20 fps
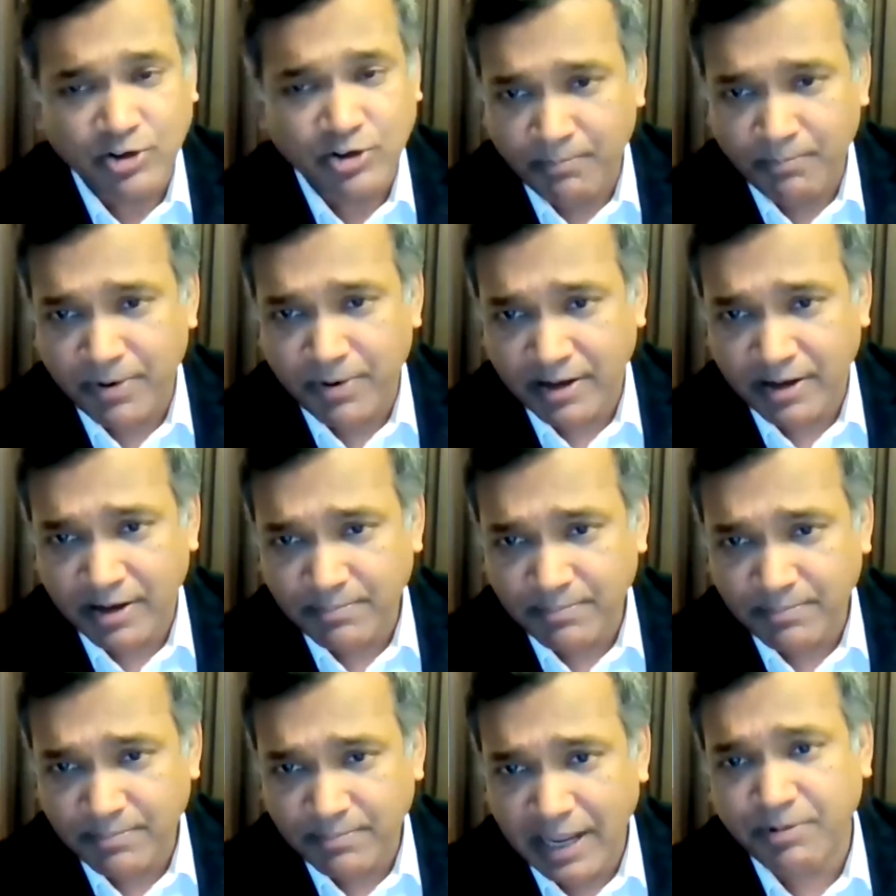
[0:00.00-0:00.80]
quite
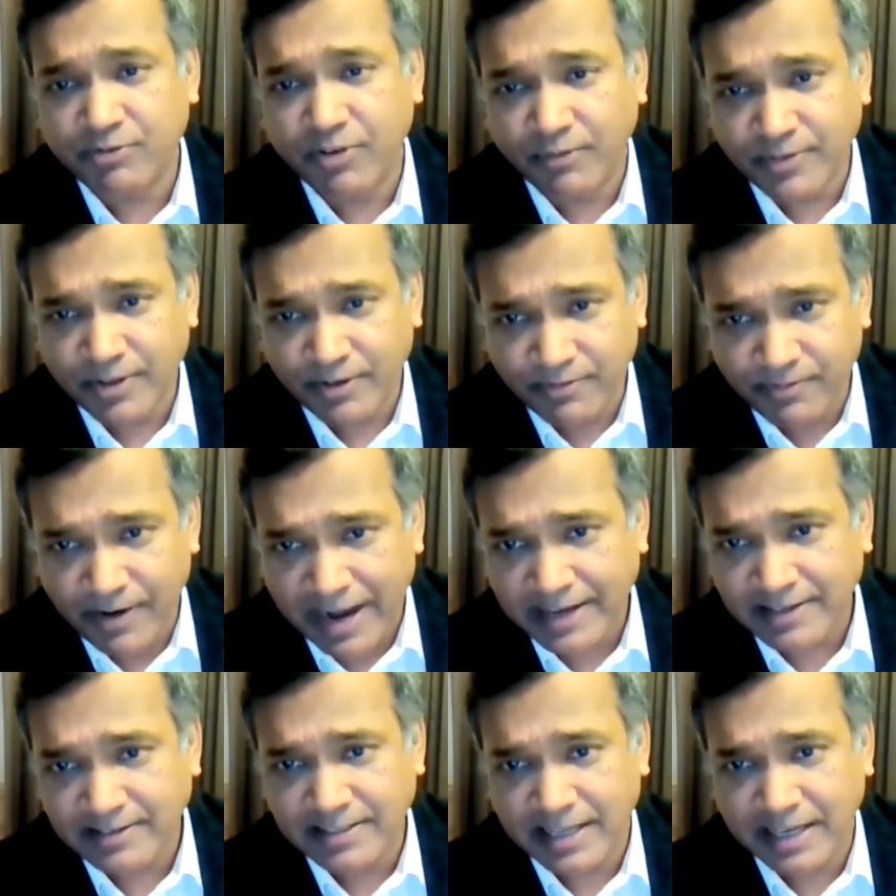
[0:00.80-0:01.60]
comparable, apart
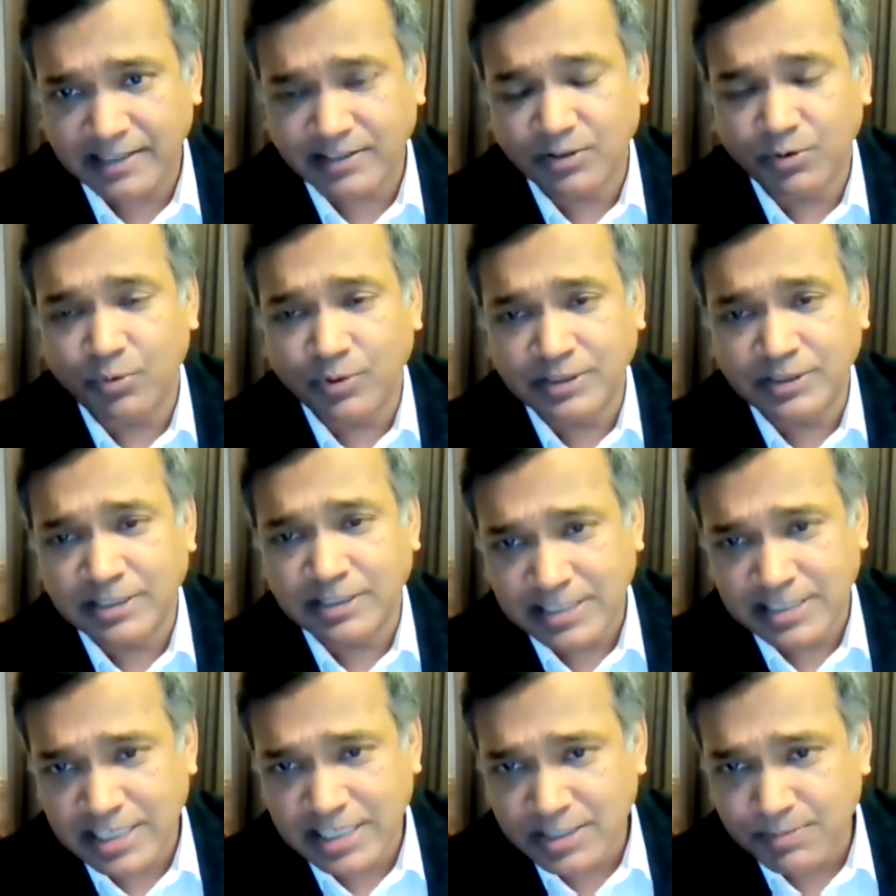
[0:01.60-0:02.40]
from the fact
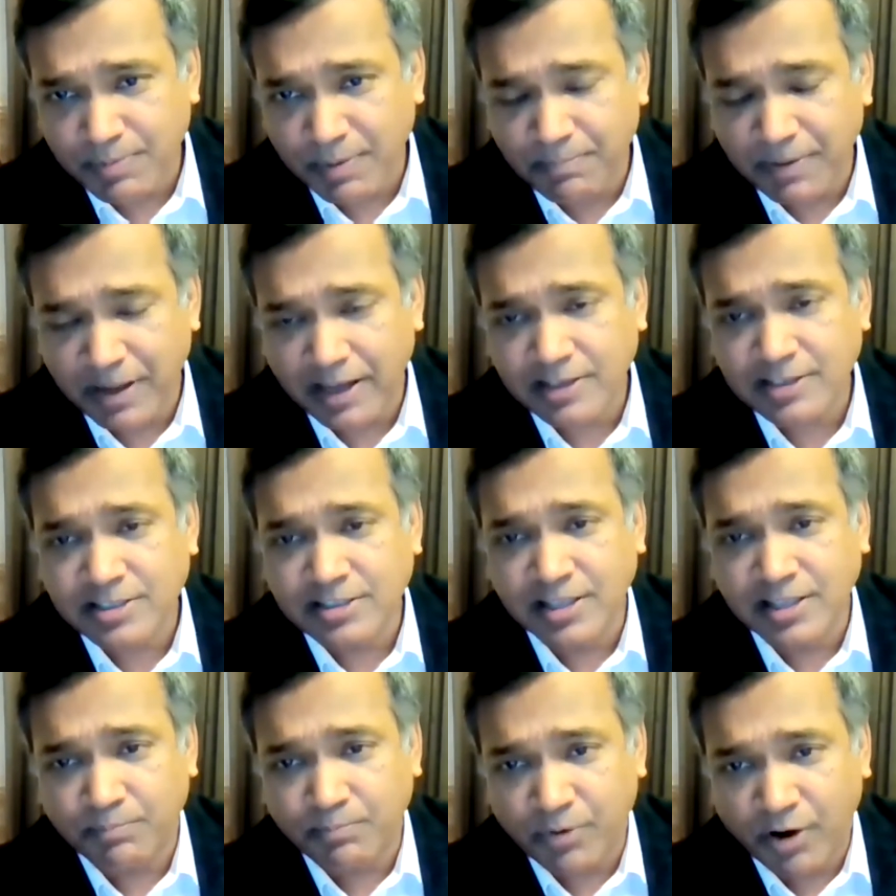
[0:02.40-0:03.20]
that with the
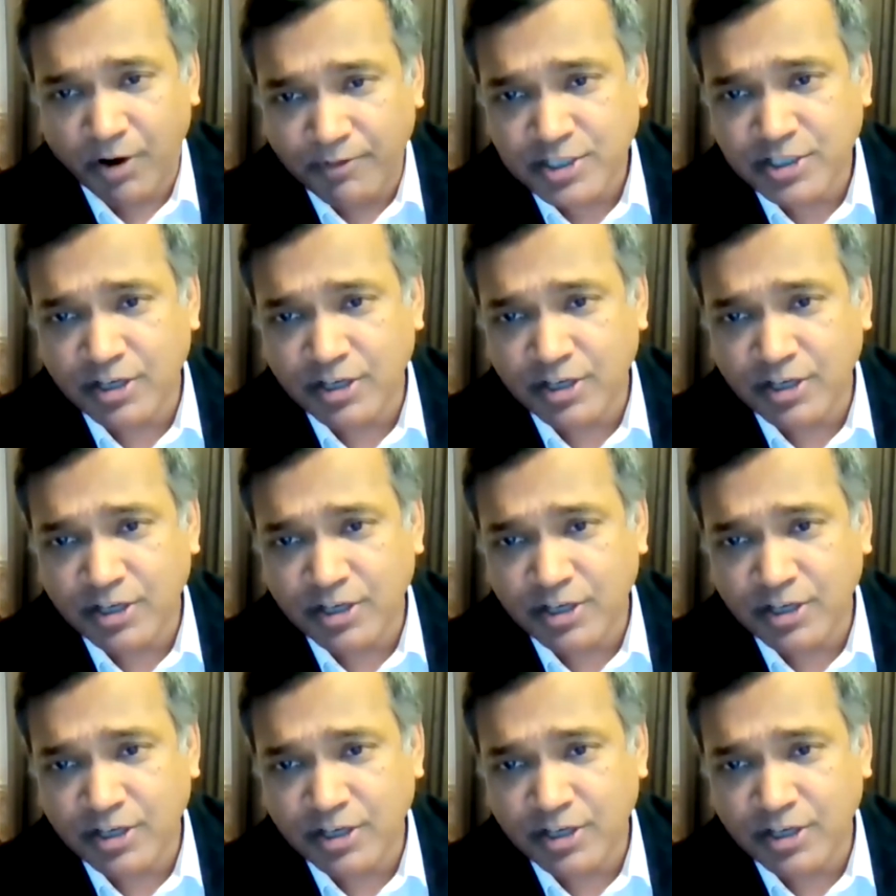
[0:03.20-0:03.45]
GSP Plus,